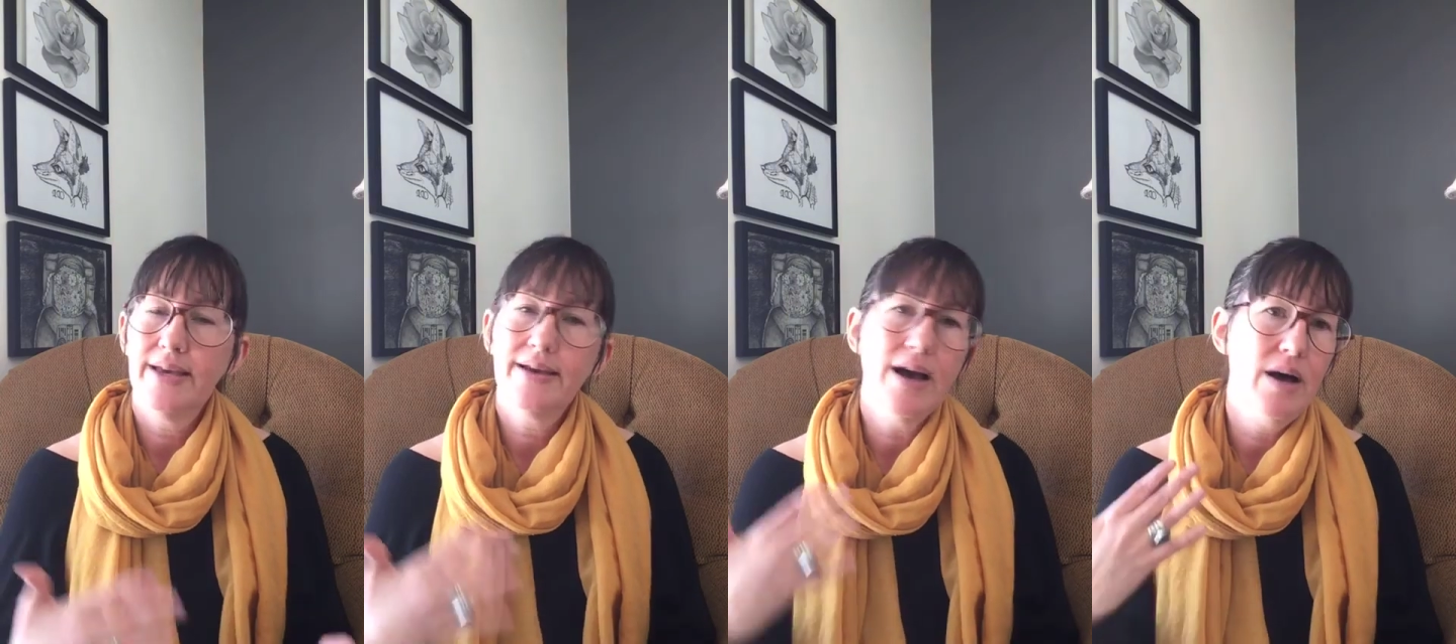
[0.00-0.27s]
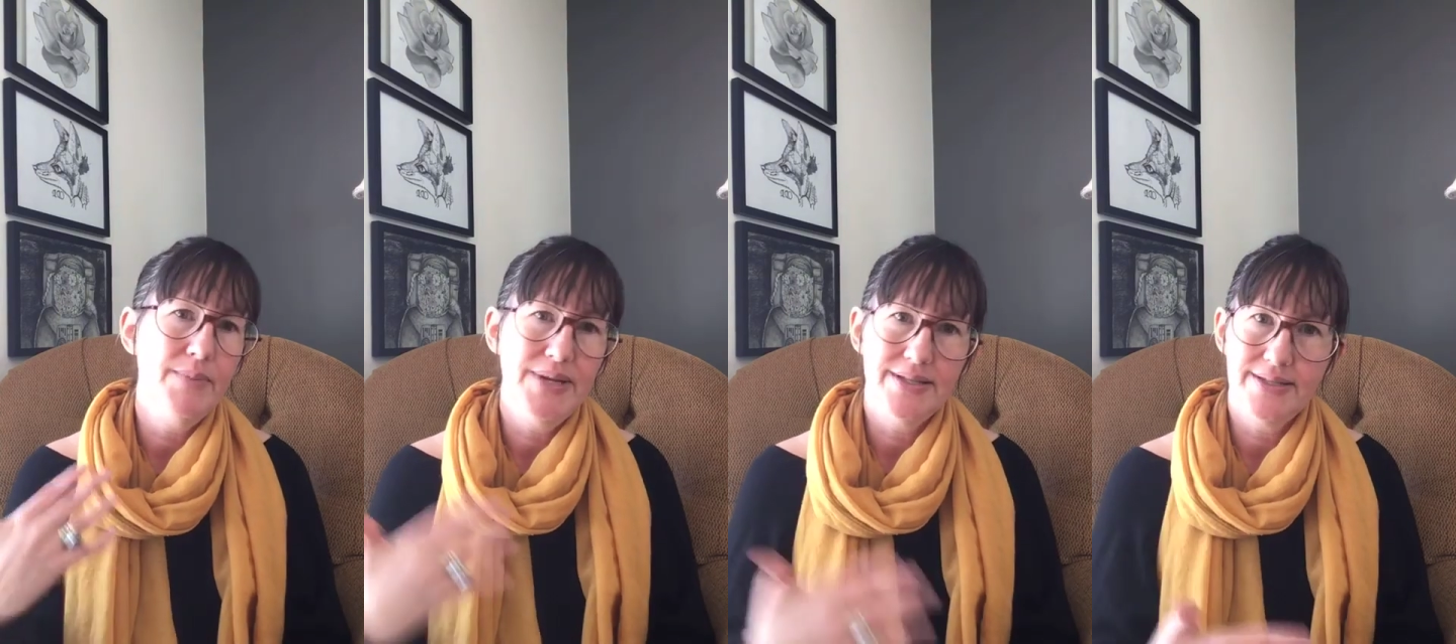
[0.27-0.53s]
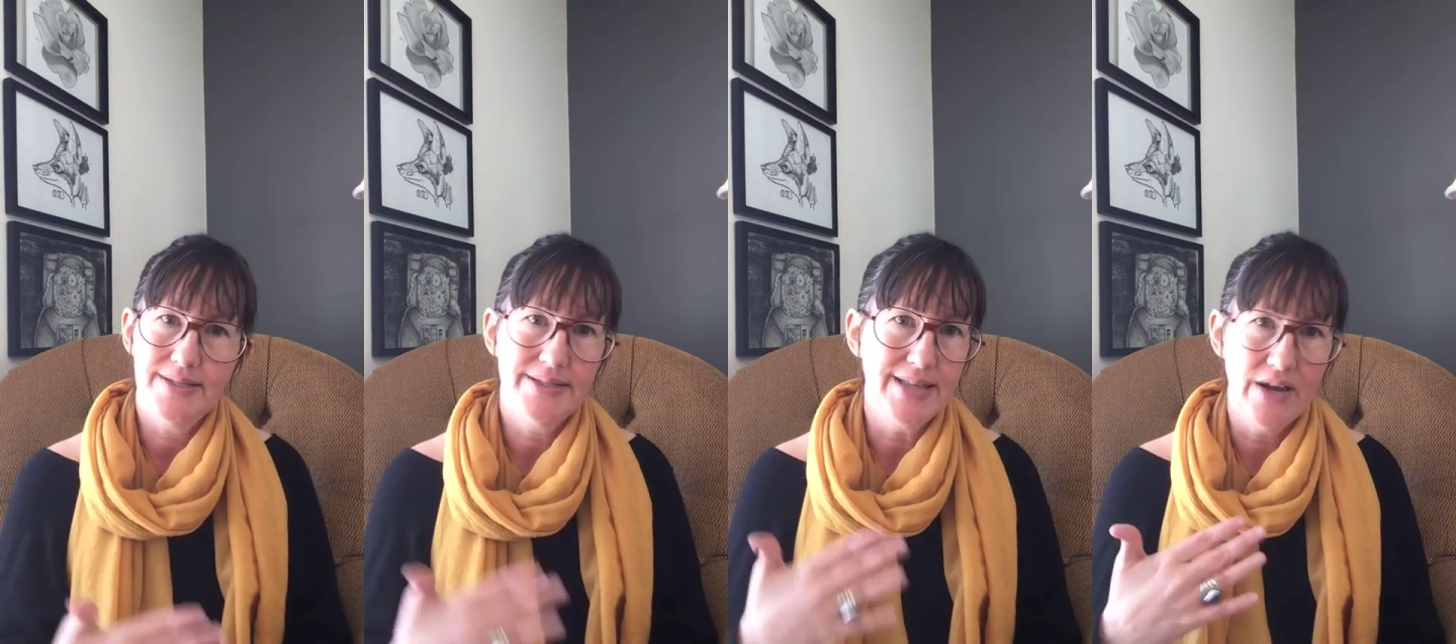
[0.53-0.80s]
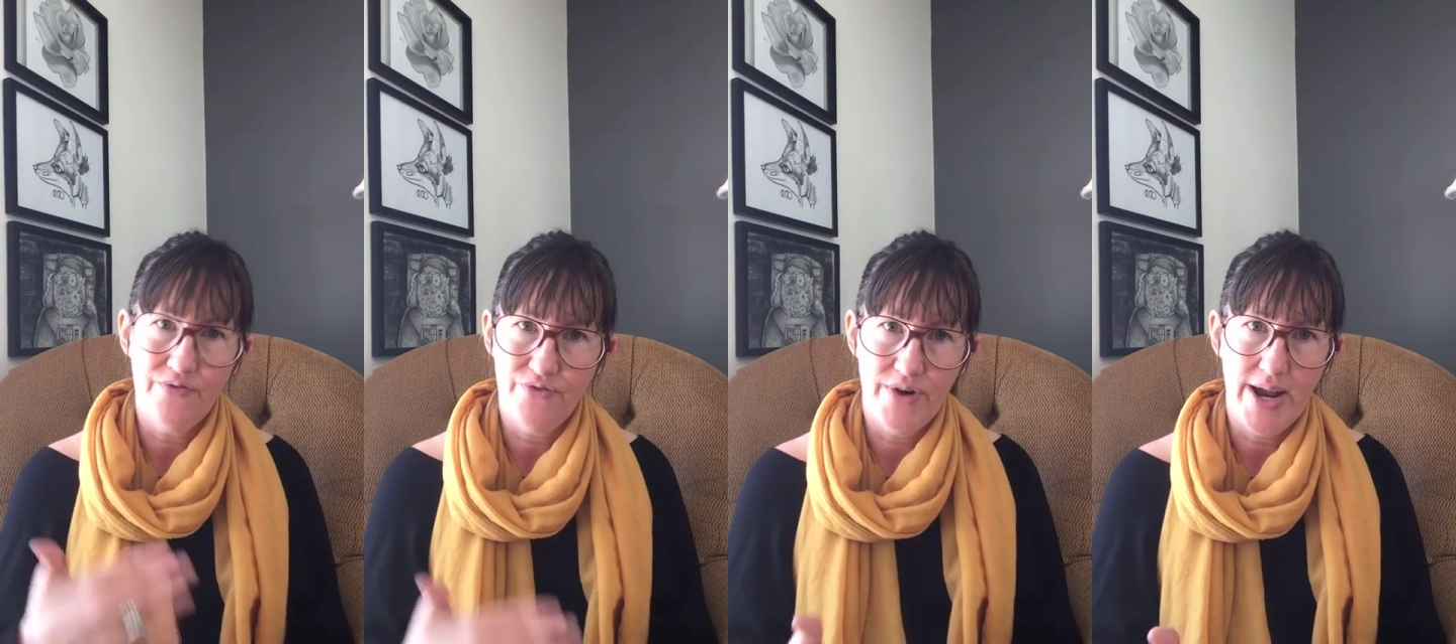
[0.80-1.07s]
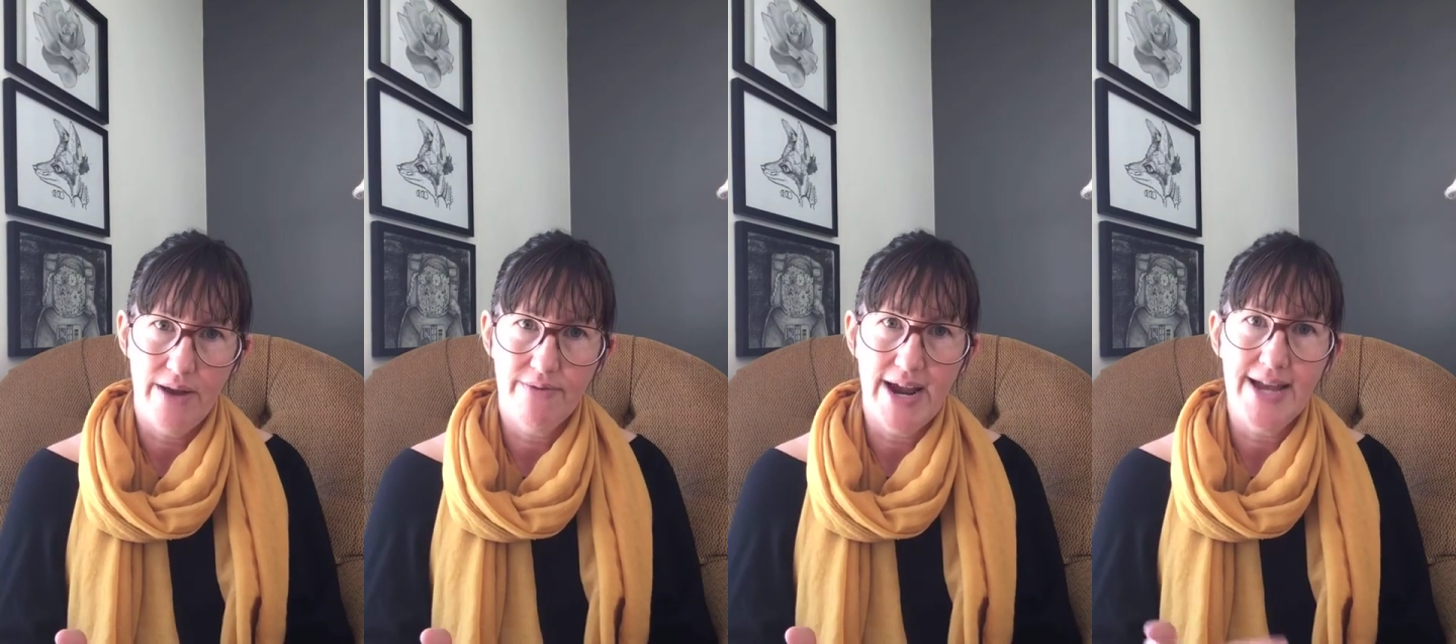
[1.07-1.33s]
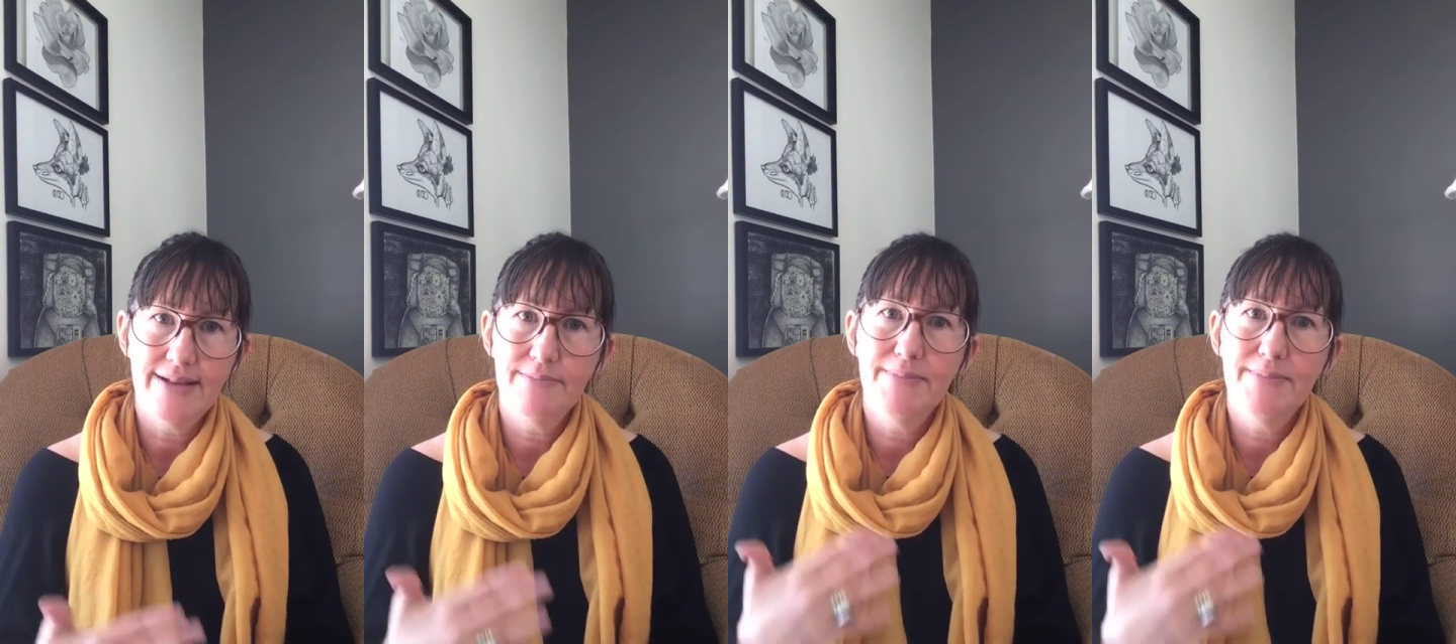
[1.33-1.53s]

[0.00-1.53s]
come into suffering, right?